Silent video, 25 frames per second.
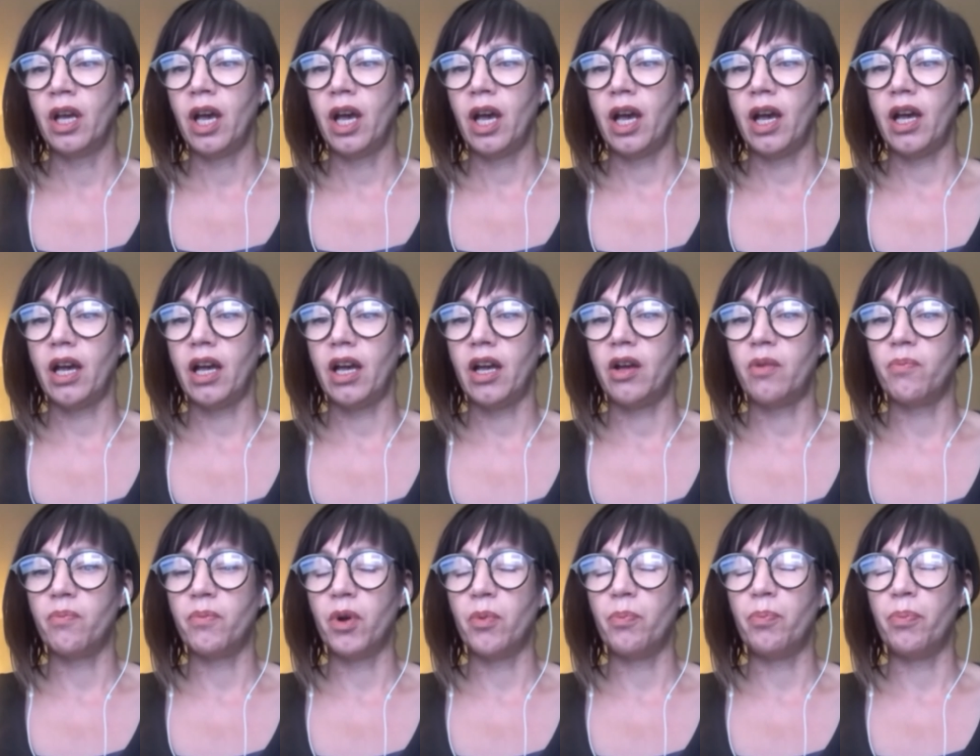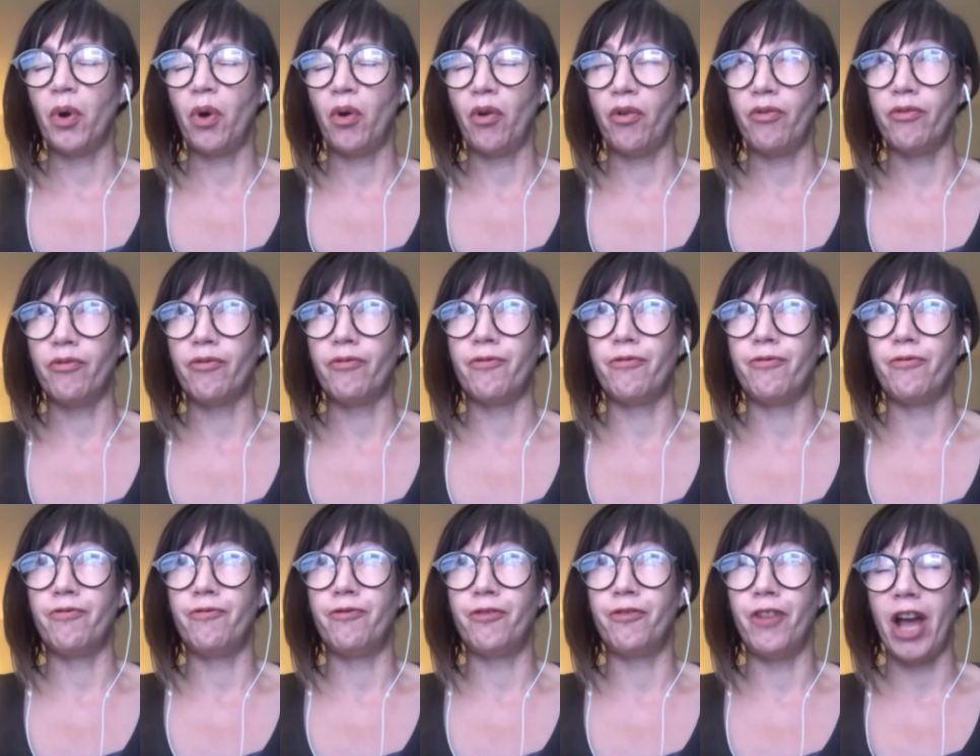um, but
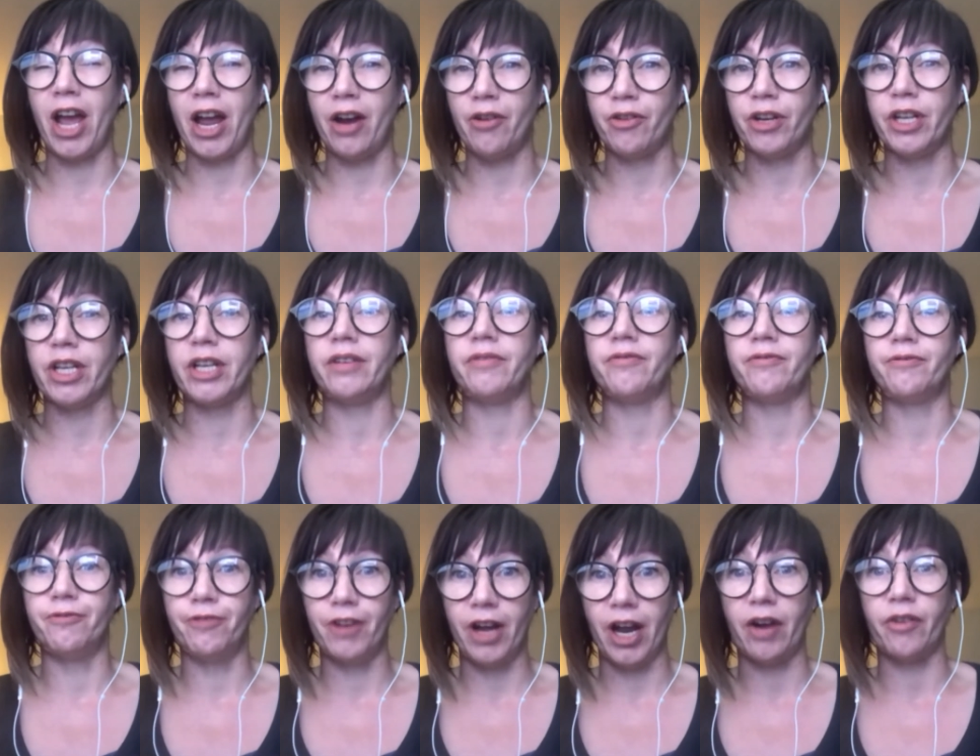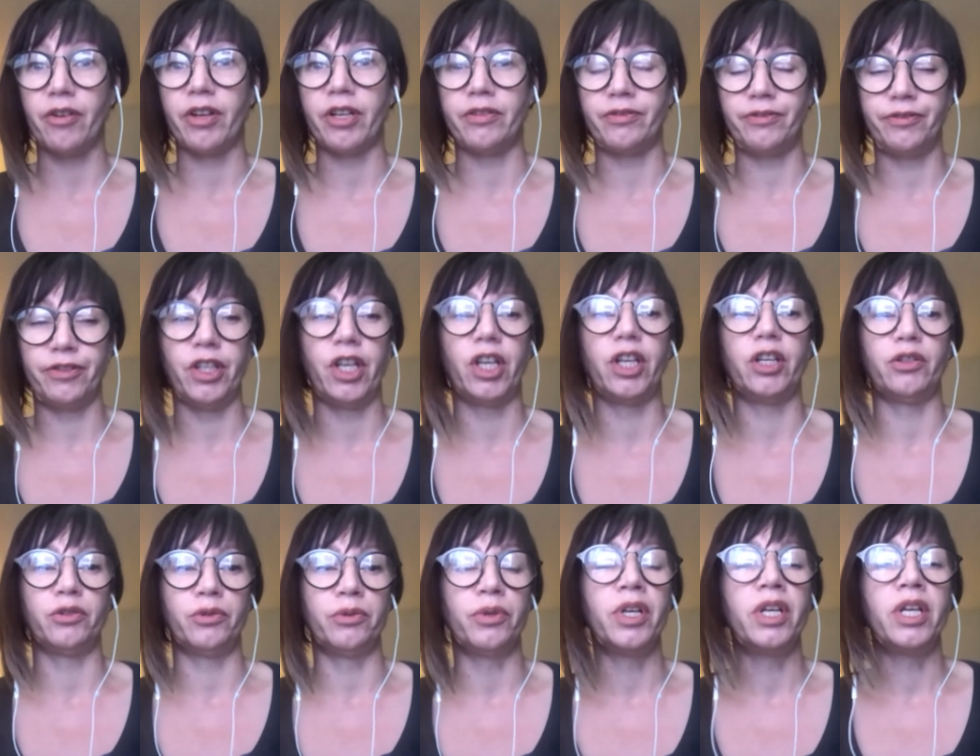very, very
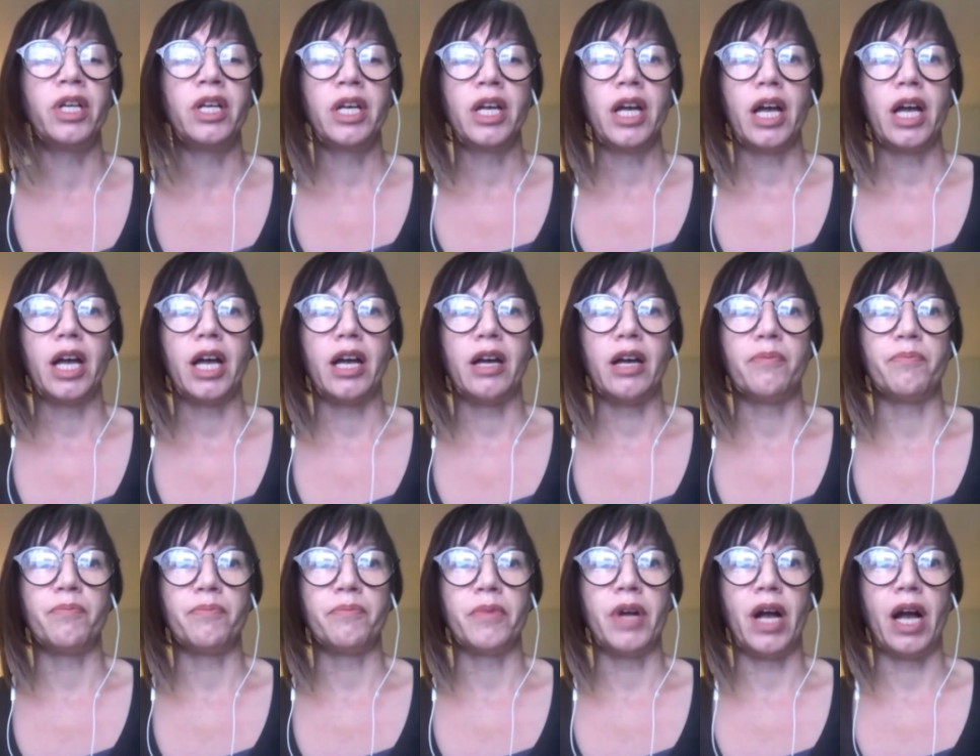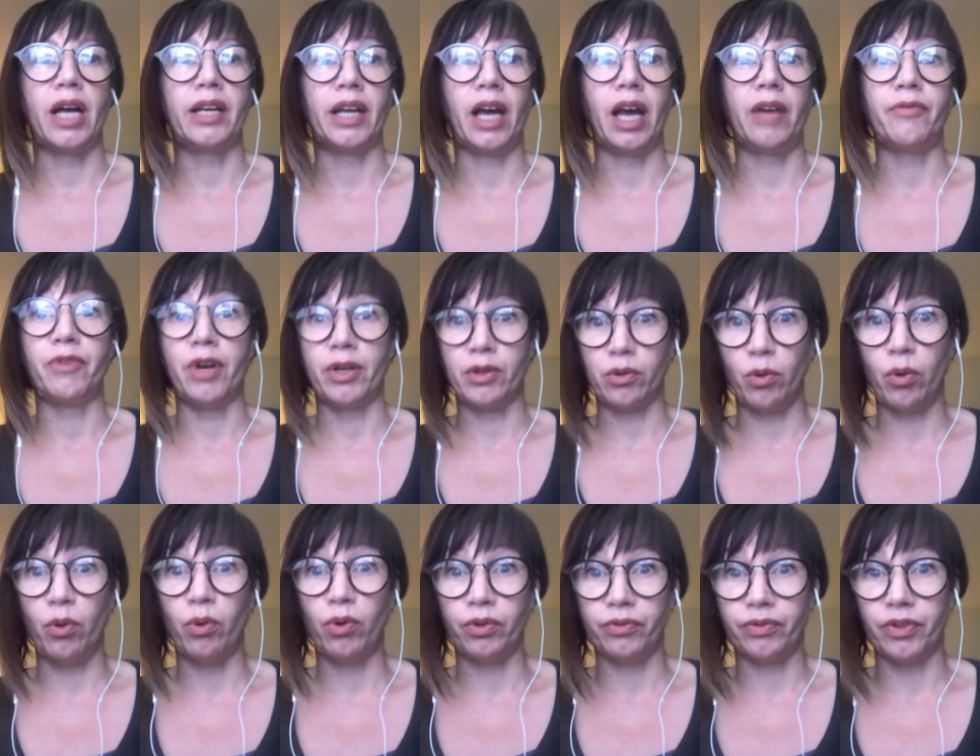few. Um, and I've read
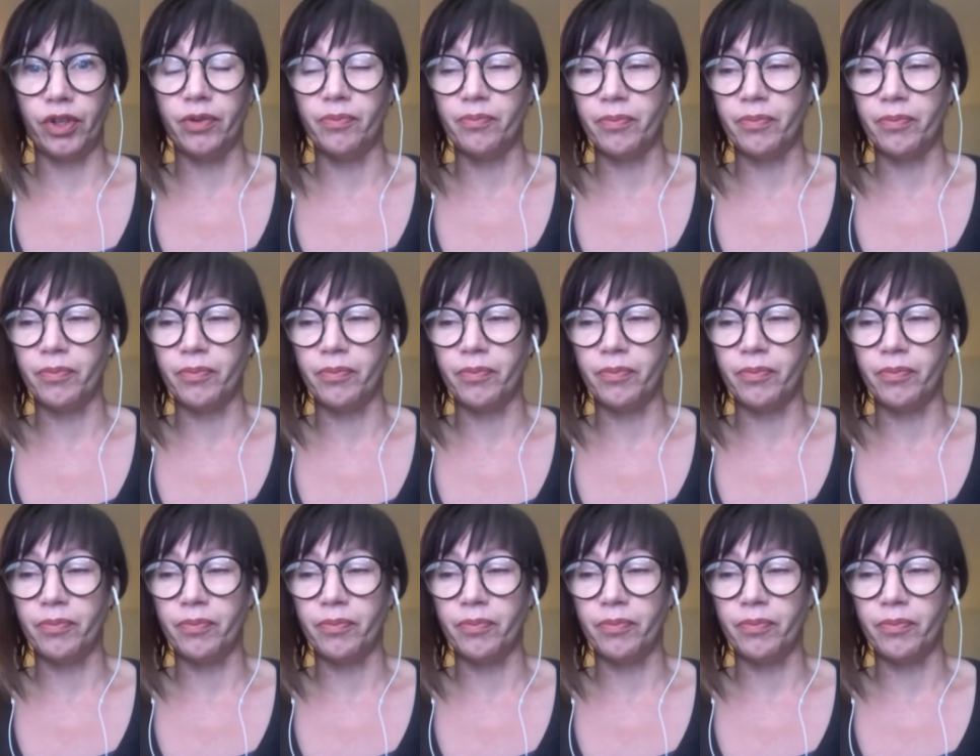all of them.